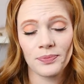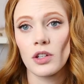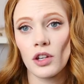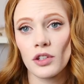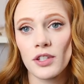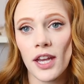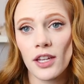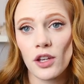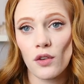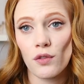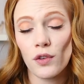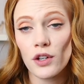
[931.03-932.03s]
So you'll take
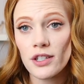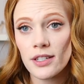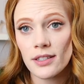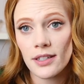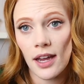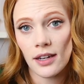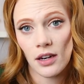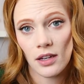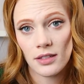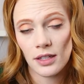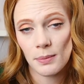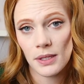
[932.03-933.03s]
your first
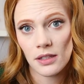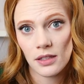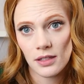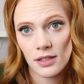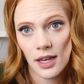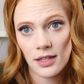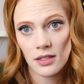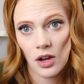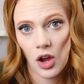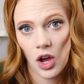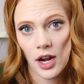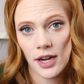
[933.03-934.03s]
diagnostic PT test
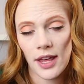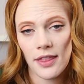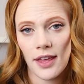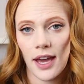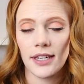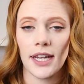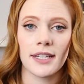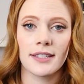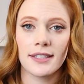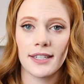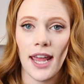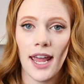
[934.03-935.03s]
on that
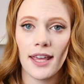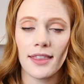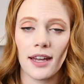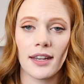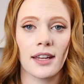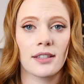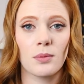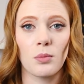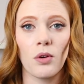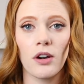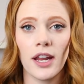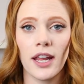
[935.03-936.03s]
next day, that next
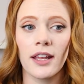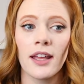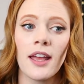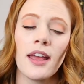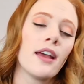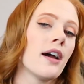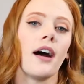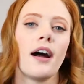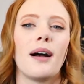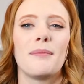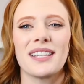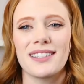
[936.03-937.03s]
morning.
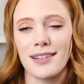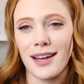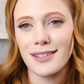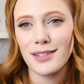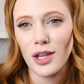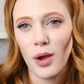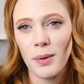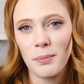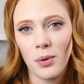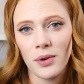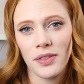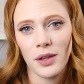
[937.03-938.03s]
It's not so
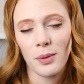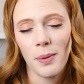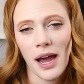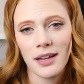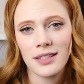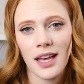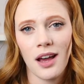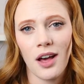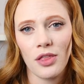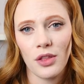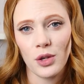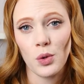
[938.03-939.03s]
important that you pass
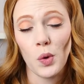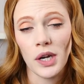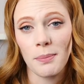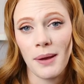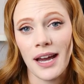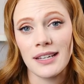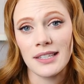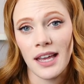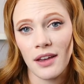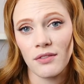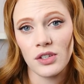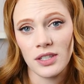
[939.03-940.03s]
that, though you want to pass
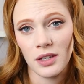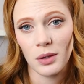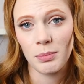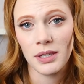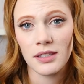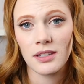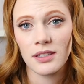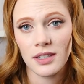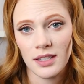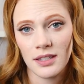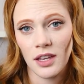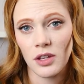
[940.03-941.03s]
every single PT
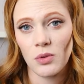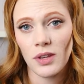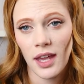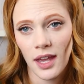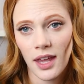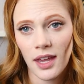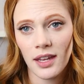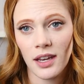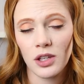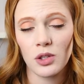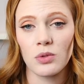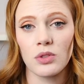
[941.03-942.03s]
test that you
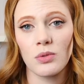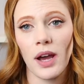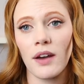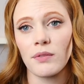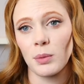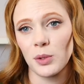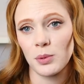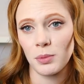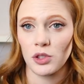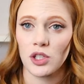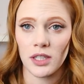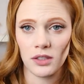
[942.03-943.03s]
can. You do have
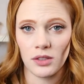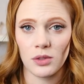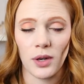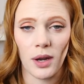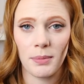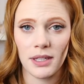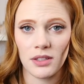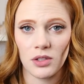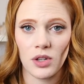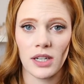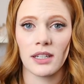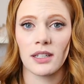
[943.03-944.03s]
multiple chances throughout basic
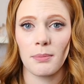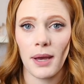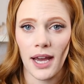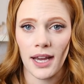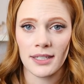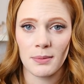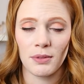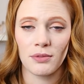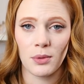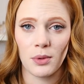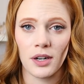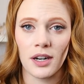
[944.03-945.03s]
training to pass
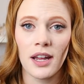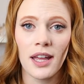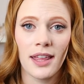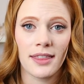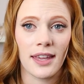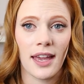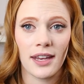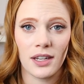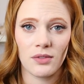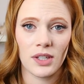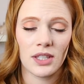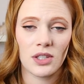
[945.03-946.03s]
before the end
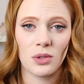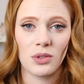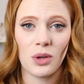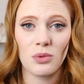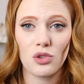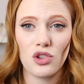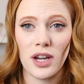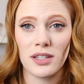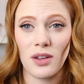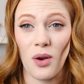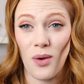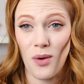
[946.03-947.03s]
of it, so don't
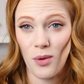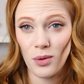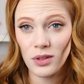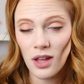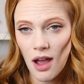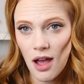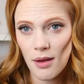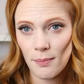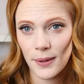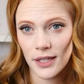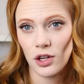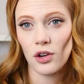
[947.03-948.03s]
stress a whole lot,
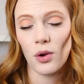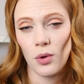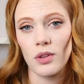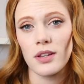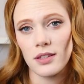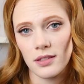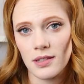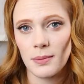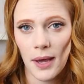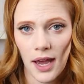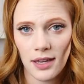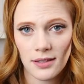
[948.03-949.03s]
but your goal is to
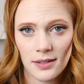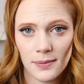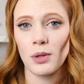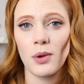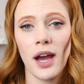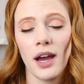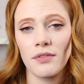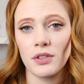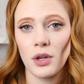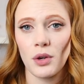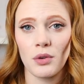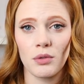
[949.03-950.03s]
pass. You have
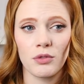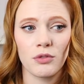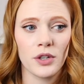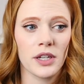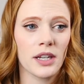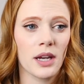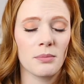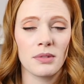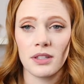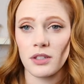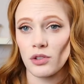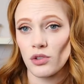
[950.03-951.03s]
no
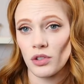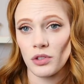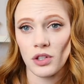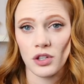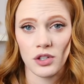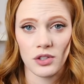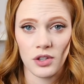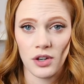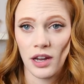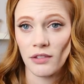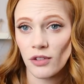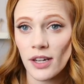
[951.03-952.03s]
freedoms. Your drill sergeants are
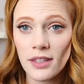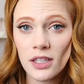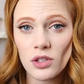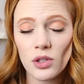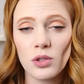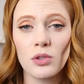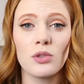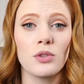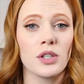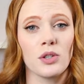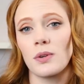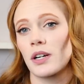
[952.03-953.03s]
not friendly to
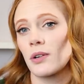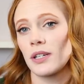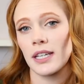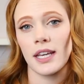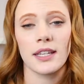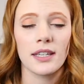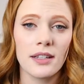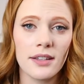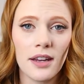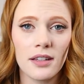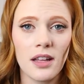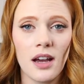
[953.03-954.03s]
you. You are going to get yelled
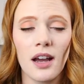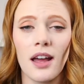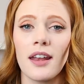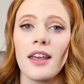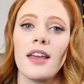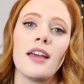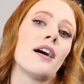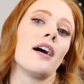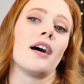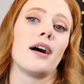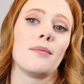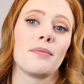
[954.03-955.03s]
at a lot.
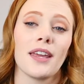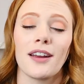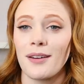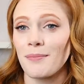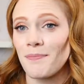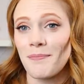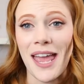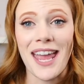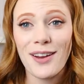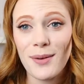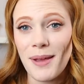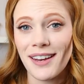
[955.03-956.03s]
They
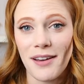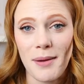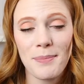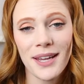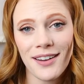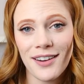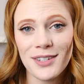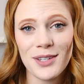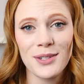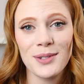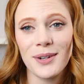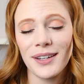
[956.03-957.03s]
may or may not pick on
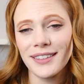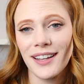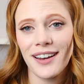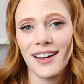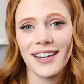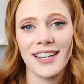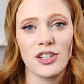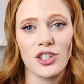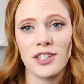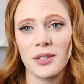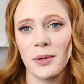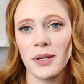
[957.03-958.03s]
you a lot. It's
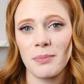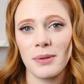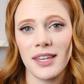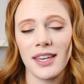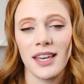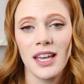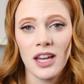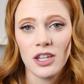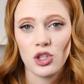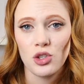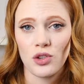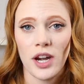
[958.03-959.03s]
just going to be
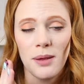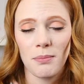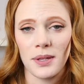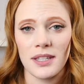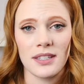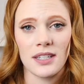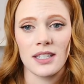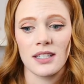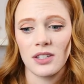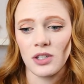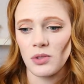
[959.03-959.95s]
straight business.